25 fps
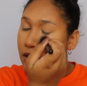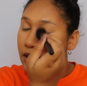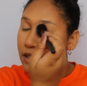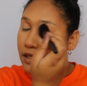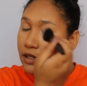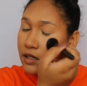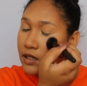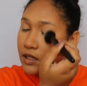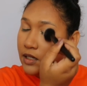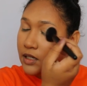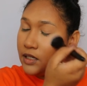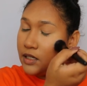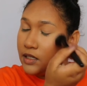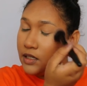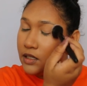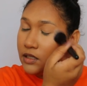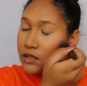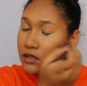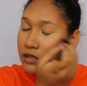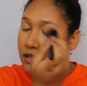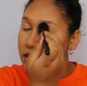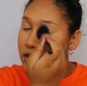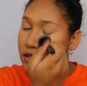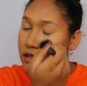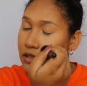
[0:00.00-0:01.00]

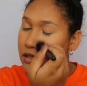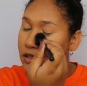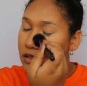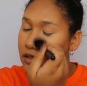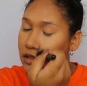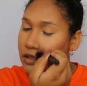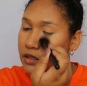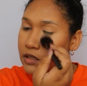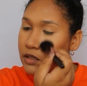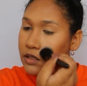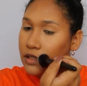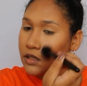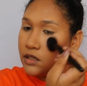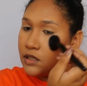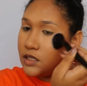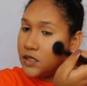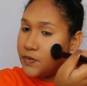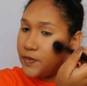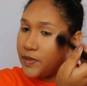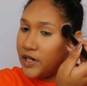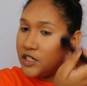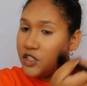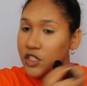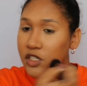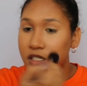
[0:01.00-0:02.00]
lids. This
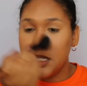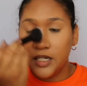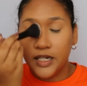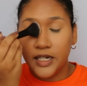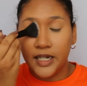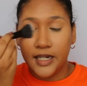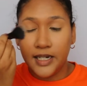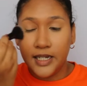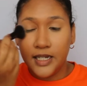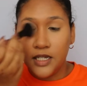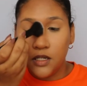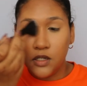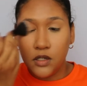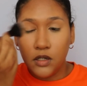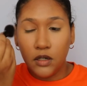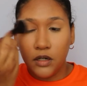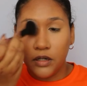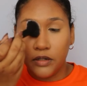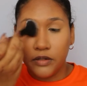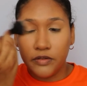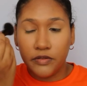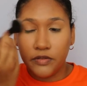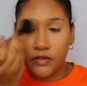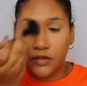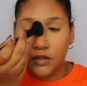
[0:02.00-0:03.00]
brush is really
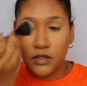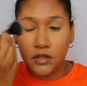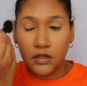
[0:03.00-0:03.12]
soft.